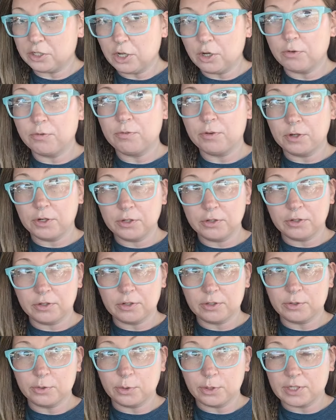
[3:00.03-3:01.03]
to go
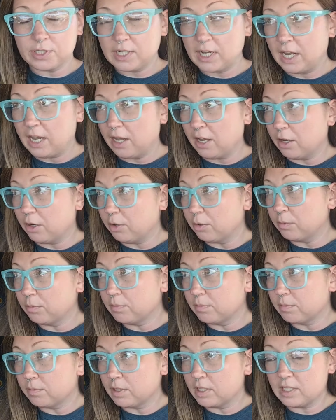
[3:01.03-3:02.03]
further toward
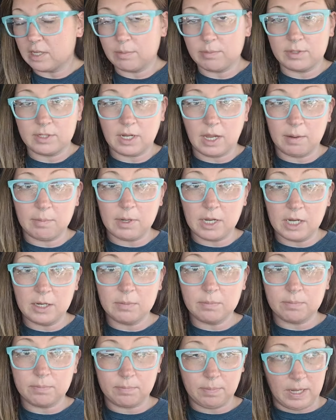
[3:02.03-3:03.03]
town, because I'm, I'm
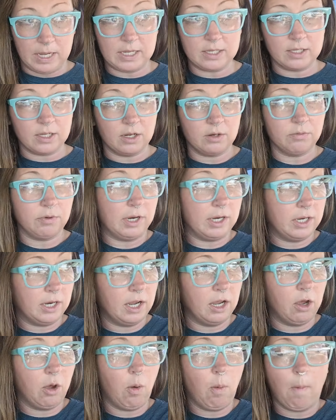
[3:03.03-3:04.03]
in Payson right
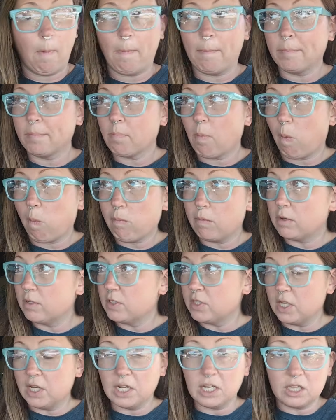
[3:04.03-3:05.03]
now,
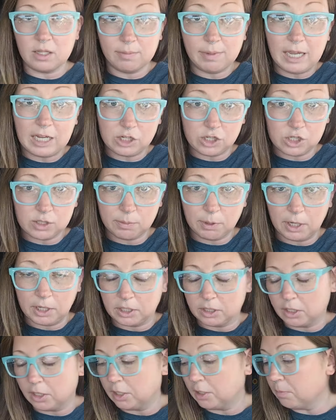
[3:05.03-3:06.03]
sitting in the Bashas'
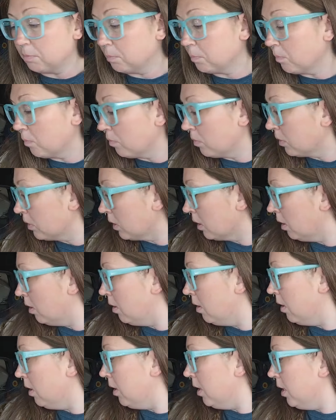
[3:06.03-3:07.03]
parking lot,
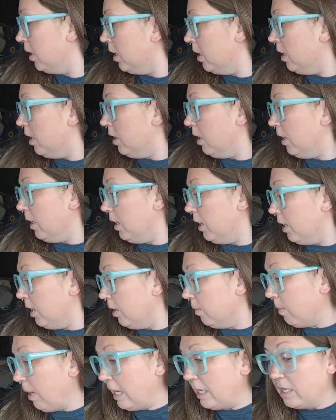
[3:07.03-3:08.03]

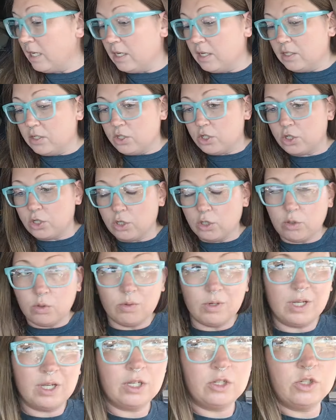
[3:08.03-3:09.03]
um, I needed
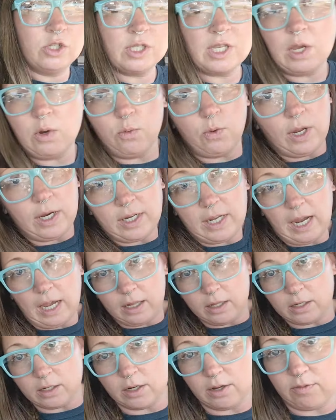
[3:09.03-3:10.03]
to just get one
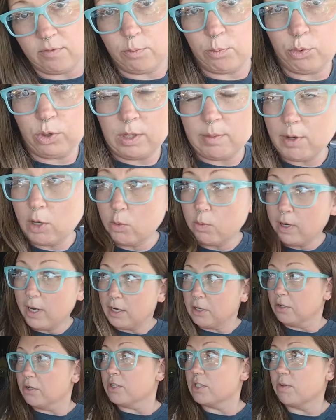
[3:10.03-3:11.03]
gallon of Primo
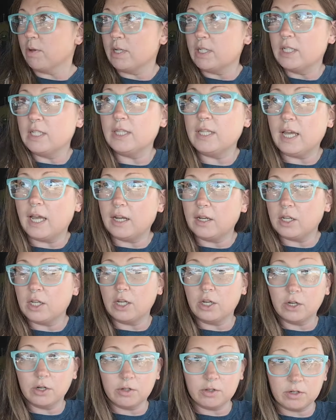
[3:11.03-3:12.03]
water, so I did that
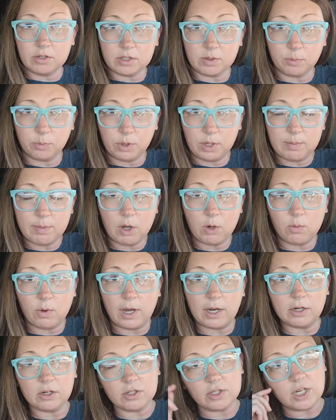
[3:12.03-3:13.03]
here. There's a Primo
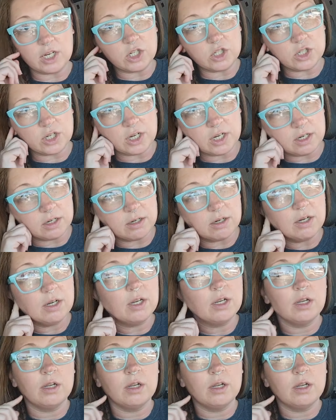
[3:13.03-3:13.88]
water station